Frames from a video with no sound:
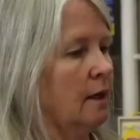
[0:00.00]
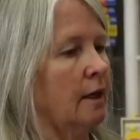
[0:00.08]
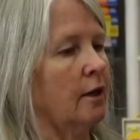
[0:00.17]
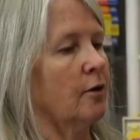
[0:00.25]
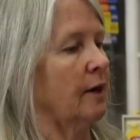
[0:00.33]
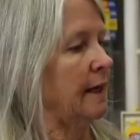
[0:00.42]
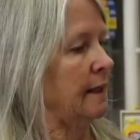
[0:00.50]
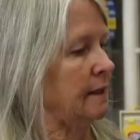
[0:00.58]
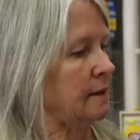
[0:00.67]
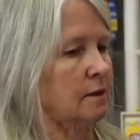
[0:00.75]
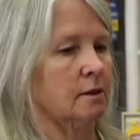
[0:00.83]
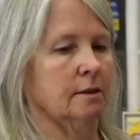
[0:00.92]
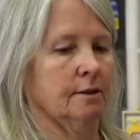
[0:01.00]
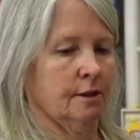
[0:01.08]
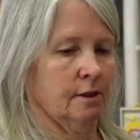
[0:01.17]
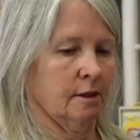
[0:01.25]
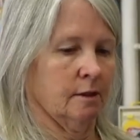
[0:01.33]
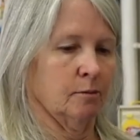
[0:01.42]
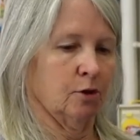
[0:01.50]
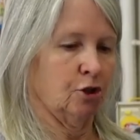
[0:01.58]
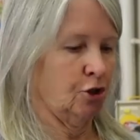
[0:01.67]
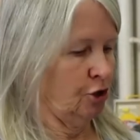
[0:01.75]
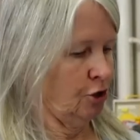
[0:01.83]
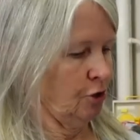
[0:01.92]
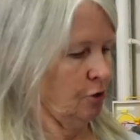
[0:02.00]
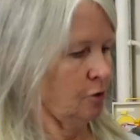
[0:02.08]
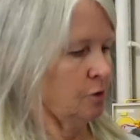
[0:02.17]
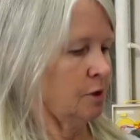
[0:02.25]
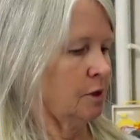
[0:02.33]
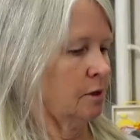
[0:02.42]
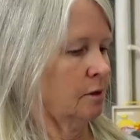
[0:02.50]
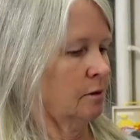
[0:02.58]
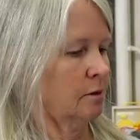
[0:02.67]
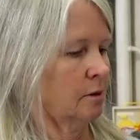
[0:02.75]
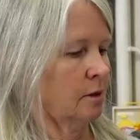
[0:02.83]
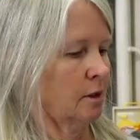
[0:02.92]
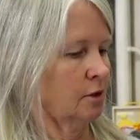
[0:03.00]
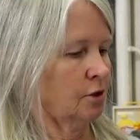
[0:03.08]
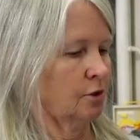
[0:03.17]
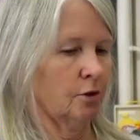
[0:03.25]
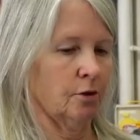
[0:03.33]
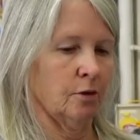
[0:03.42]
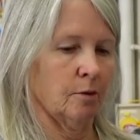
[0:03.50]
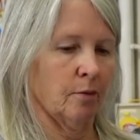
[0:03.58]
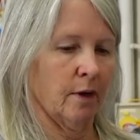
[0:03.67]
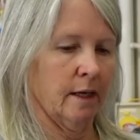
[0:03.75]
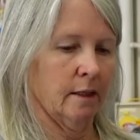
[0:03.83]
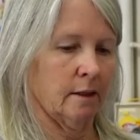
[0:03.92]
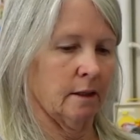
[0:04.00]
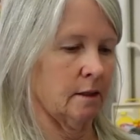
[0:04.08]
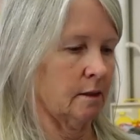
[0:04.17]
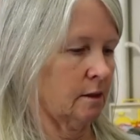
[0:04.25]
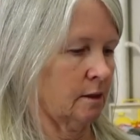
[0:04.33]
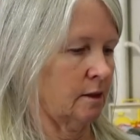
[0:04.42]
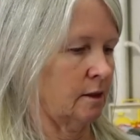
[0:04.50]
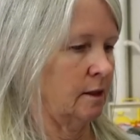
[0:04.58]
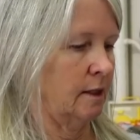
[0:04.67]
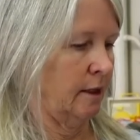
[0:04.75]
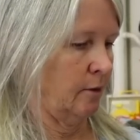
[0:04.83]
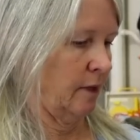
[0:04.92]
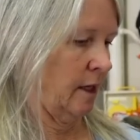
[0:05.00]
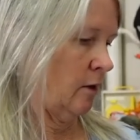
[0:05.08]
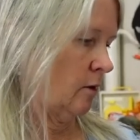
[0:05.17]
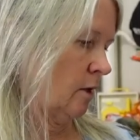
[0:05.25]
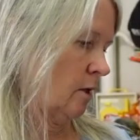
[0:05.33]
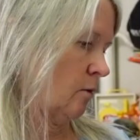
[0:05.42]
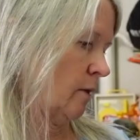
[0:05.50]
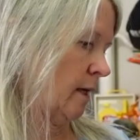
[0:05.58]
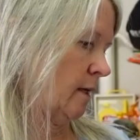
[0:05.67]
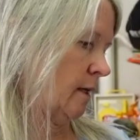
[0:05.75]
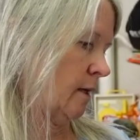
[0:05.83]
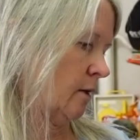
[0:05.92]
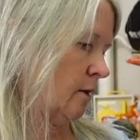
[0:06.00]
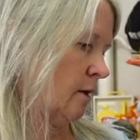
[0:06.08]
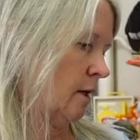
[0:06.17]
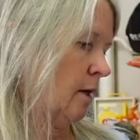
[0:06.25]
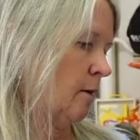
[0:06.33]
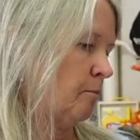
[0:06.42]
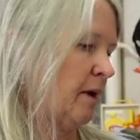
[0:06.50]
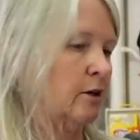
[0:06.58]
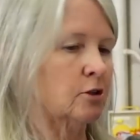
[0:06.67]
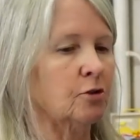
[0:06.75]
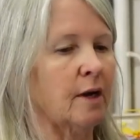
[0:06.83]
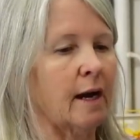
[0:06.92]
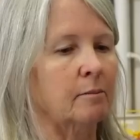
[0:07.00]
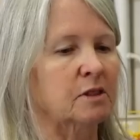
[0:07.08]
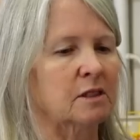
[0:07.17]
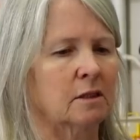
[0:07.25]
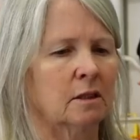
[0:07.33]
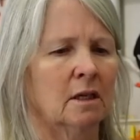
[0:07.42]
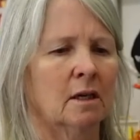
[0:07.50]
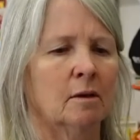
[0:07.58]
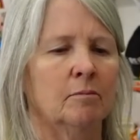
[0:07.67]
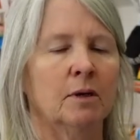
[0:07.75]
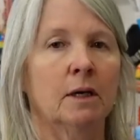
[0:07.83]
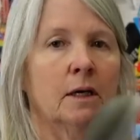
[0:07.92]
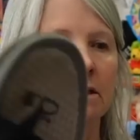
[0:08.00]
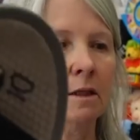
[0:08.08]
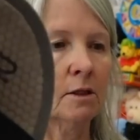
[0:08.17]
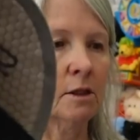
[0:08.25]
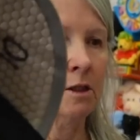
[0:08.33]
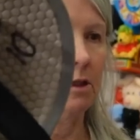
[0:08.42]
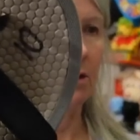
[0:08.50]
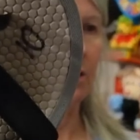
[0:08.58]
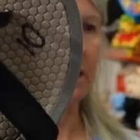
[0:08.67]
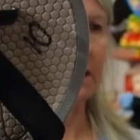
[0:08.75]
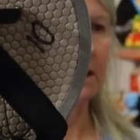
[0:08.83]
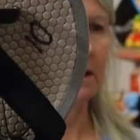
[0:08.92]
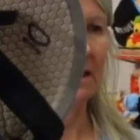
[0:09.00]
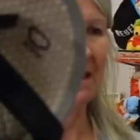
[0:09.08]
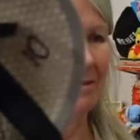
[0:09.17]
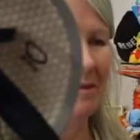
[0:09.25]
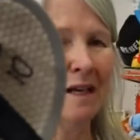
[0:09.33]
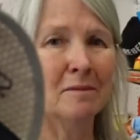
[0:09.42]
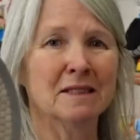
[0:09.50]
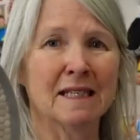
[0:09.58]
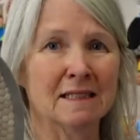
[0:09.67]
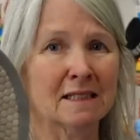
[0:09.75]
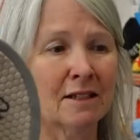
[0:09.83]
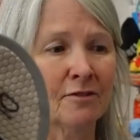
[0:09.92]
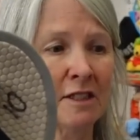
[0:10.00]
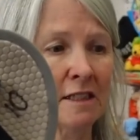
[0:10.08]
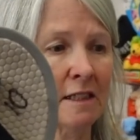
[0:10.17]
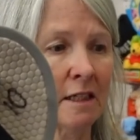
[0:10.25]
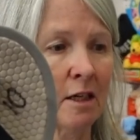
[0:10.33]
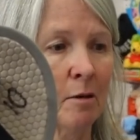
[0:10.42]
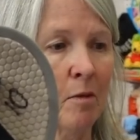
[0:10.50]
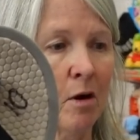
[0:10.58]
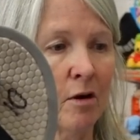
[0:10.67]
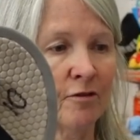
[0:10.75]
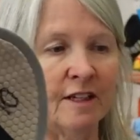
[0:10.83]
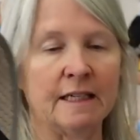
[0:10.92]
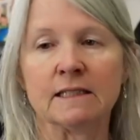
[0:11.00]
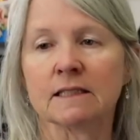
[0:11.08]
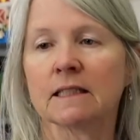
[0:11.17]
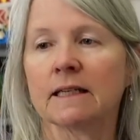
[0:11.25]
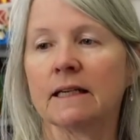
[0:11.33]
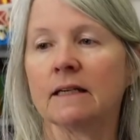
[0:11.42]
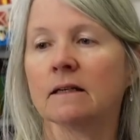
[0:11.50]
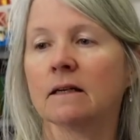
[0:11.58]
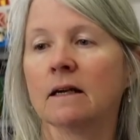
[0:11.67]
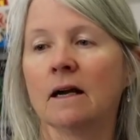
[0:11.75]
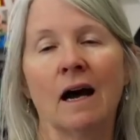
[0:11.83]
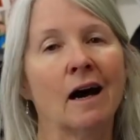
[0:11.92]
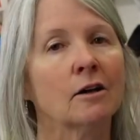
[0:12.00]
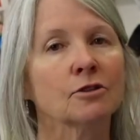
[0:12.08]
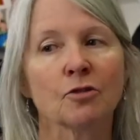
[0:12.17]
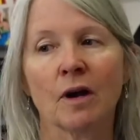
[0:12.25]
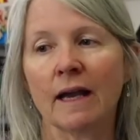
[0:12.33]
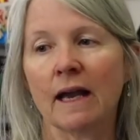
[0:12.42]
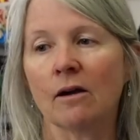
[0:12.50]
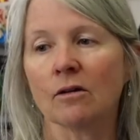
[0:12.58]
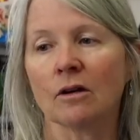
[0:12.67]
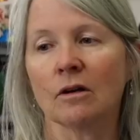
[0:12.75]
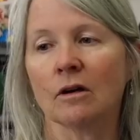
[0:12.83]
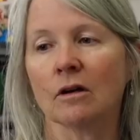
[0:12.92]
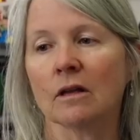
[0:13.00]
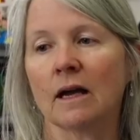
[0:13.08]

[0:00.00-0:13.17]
Here is some shoes. Not sure who the brand is. Derio. Oh, wait, here. Bare Traps. But I just noticed sometimes that stuff doesn't come off easily. I'll try alcohol.